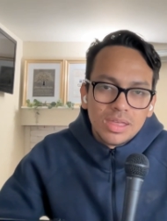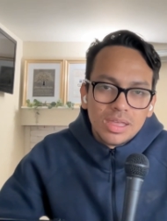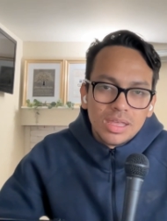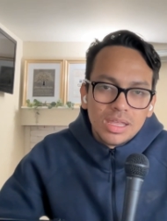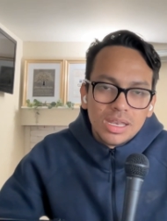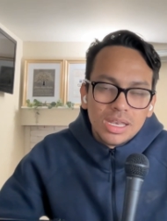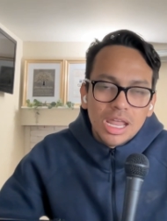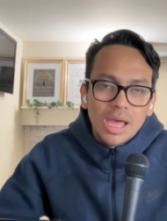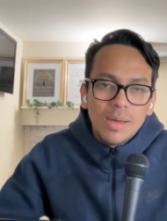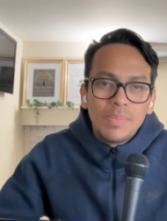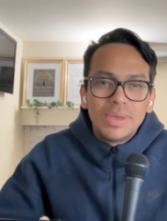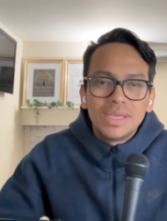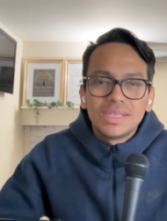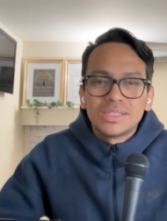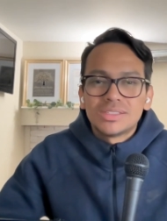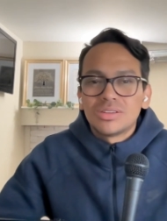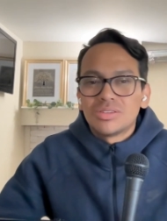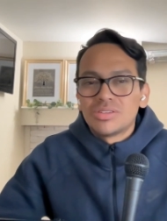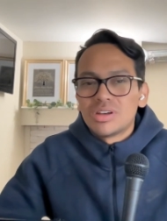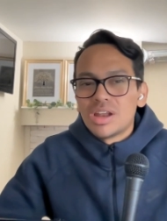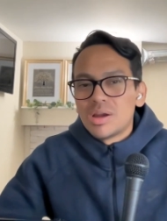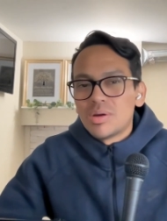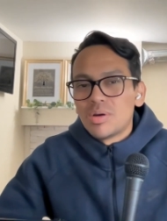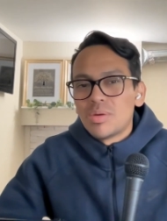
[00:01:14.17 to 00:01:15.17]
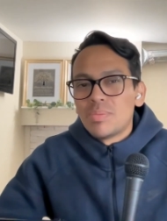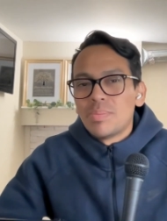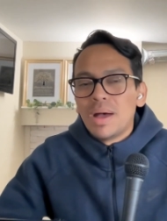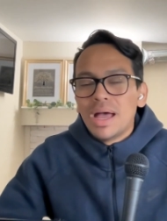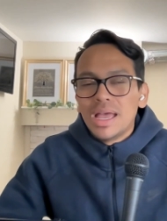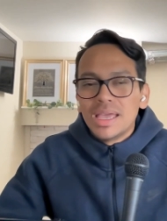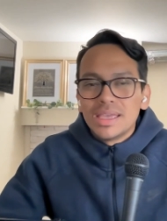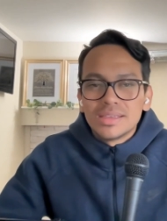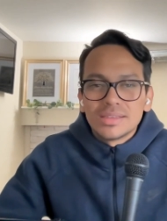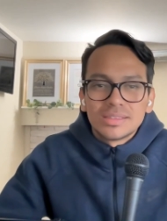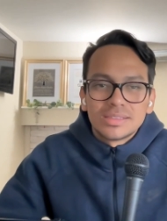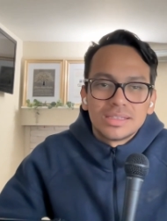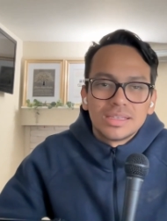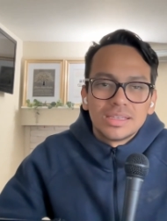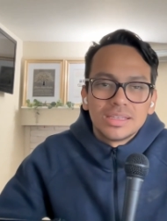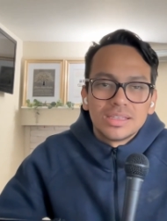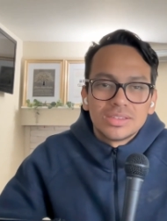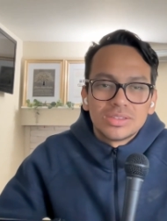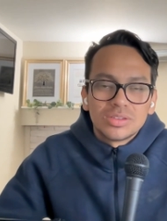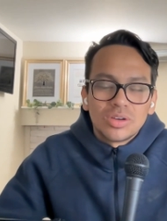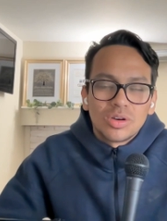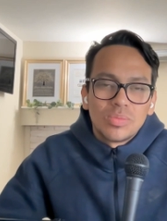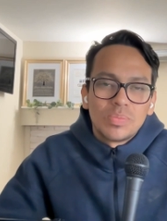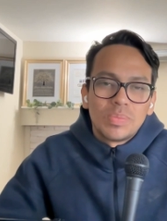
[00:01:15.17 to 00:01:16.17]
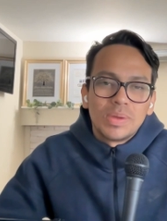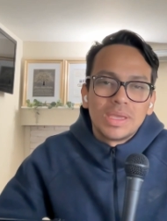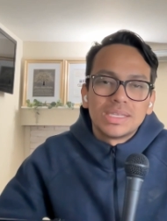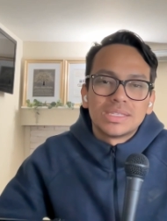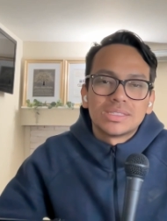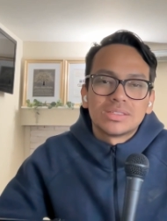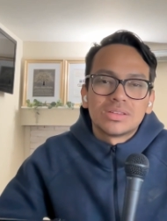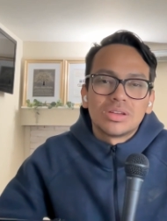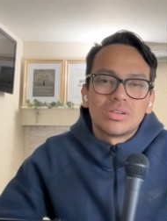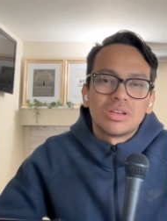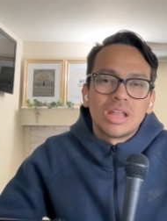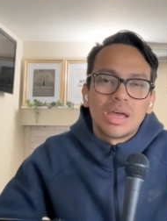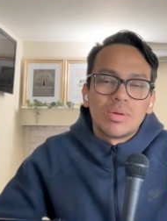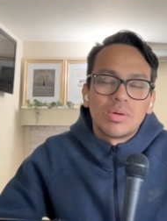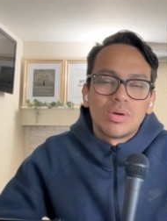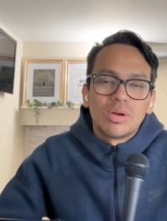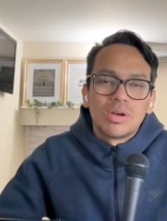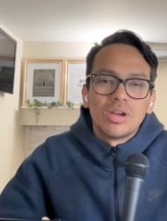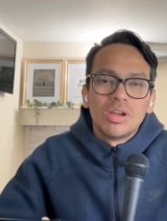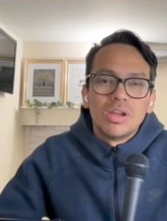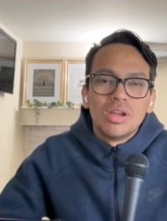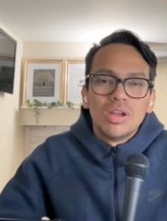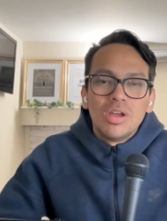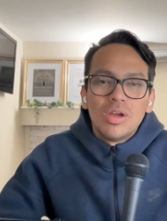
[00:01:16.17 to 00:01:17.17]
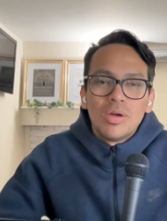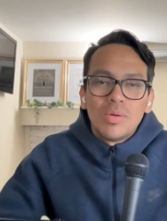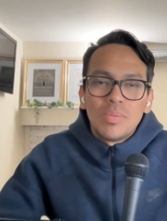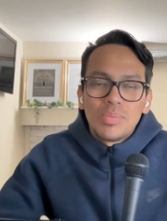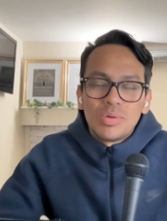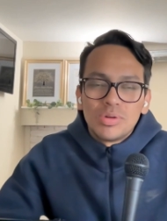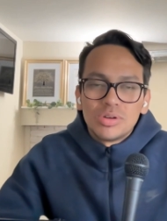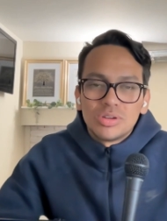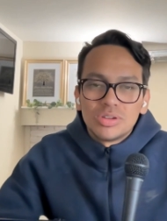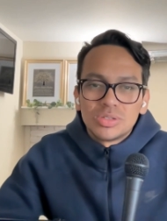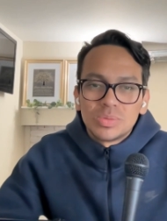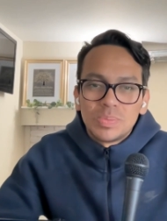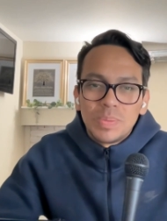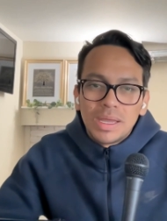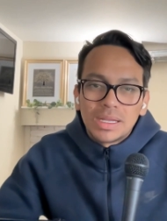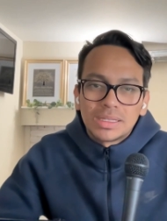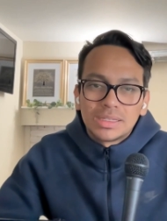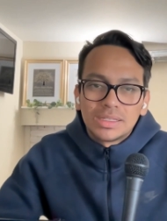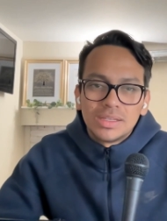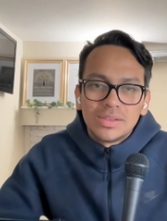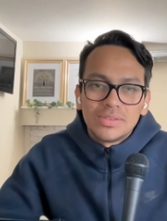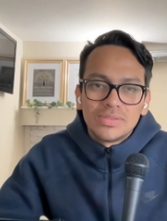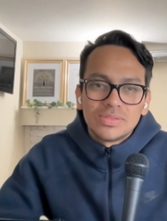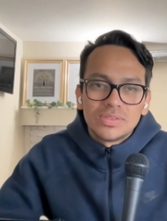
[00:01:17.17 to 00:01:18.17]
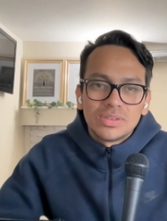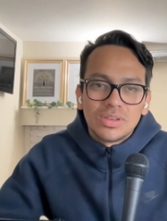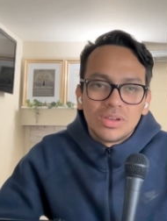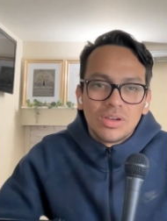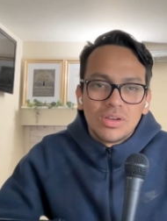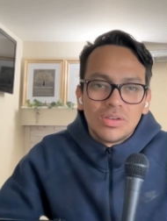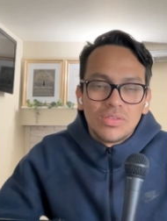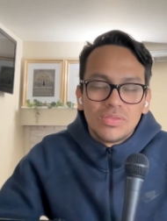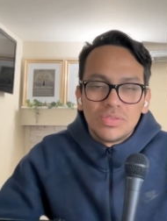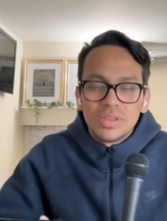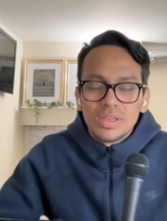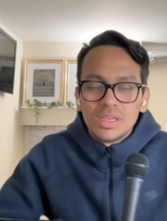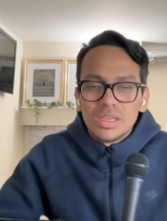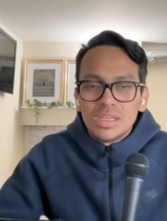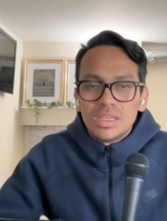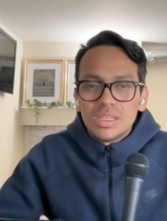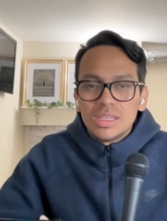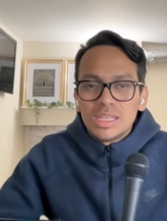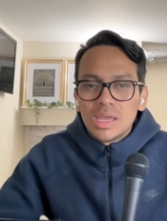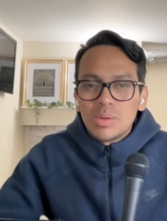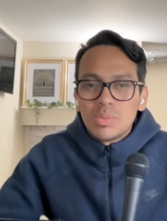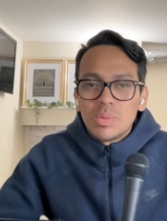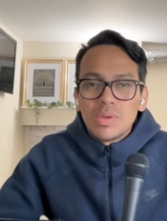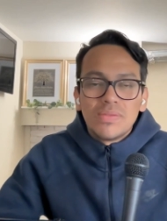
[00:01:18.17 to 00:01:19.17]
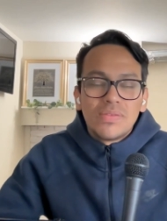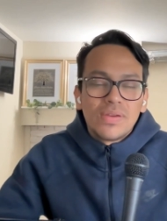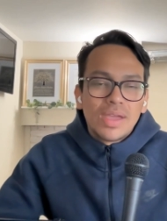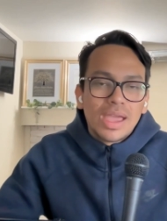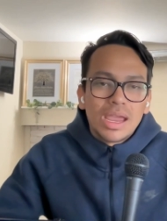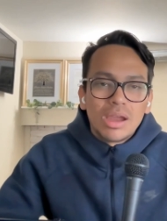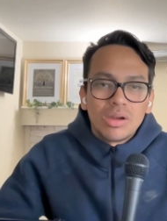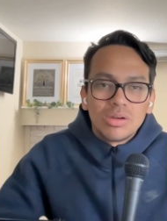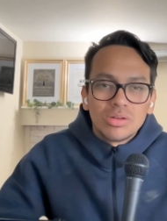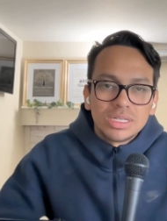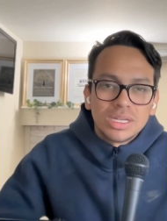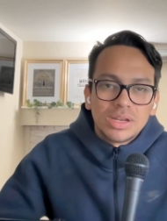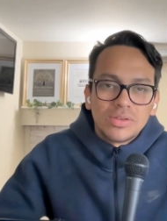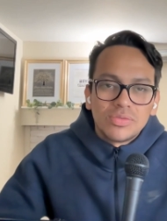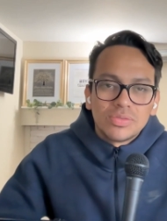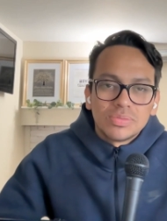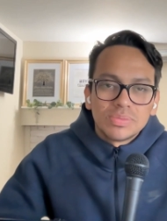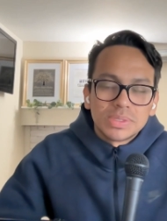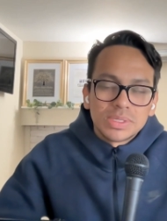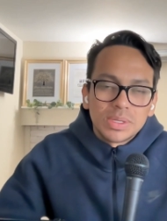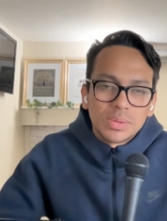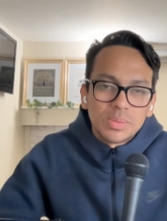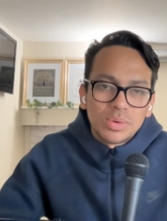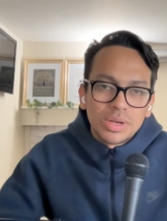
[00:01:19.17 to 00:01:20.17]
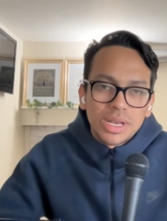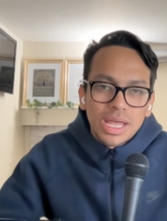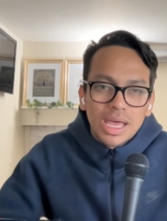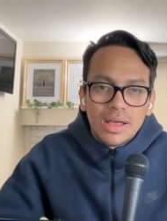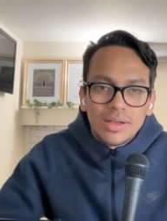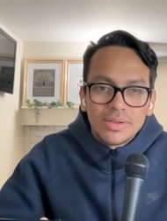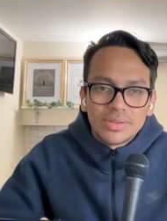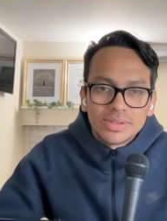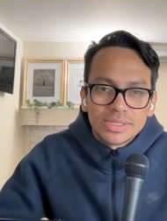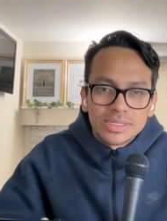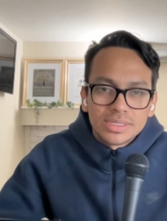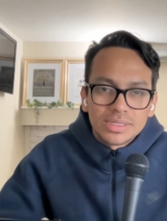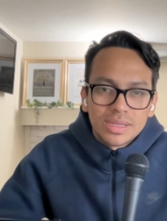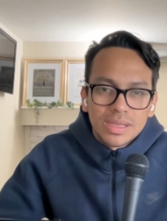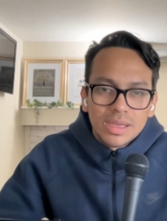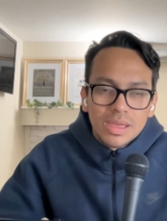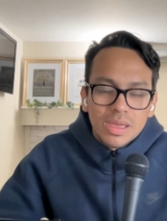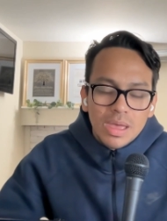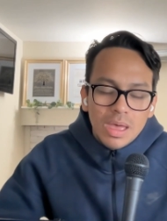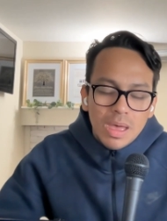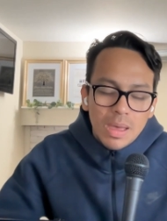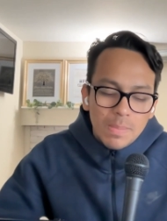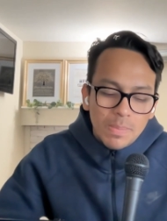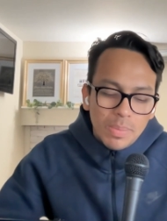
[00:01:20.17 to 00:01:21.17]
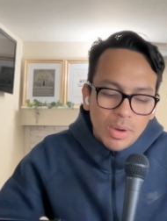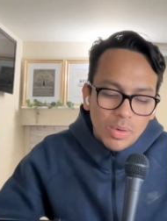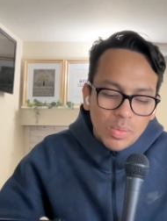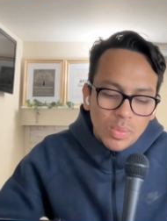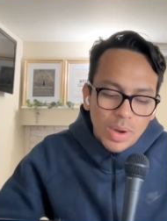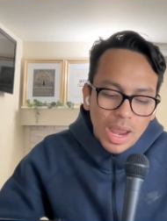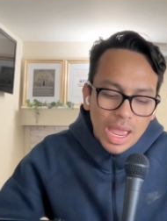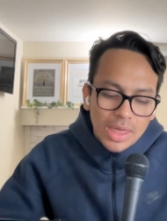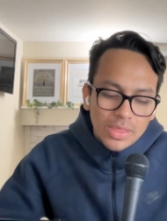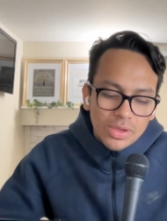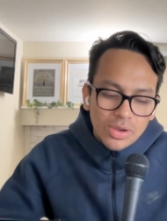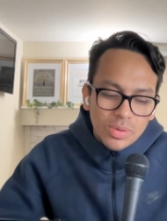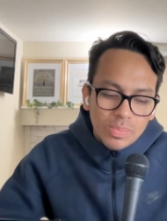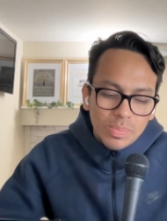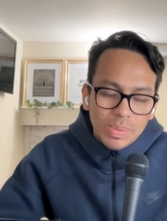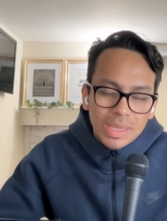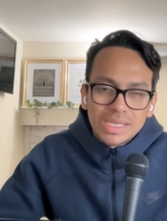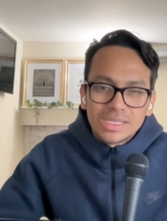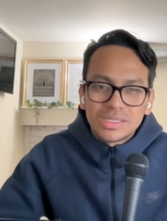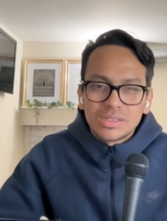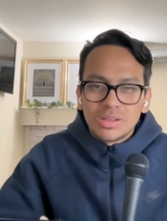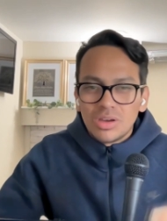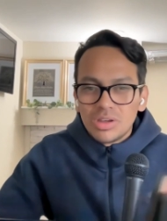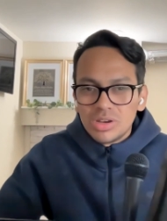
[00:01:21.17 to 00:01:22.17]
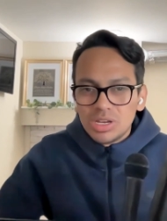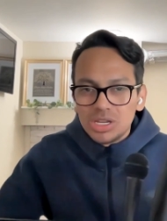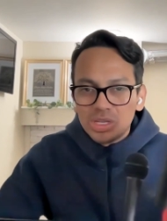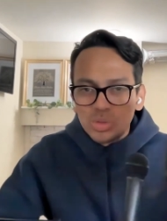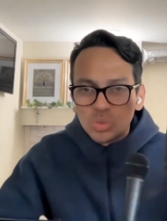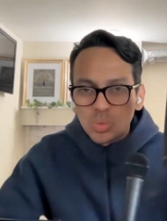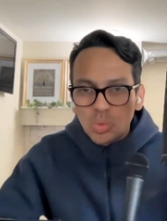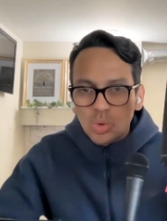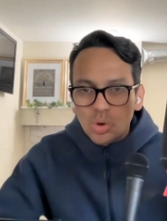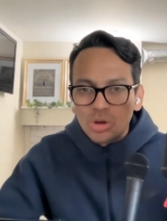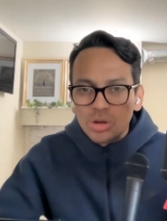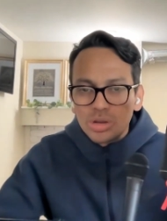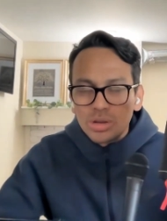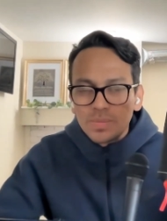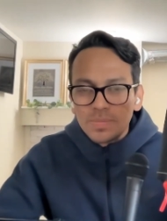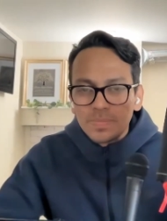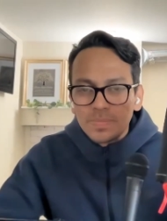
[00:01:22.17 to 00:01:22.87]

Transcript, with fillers: not based on our biases or based on our perspectives of that we've inherited from someone else, but rather based on His word.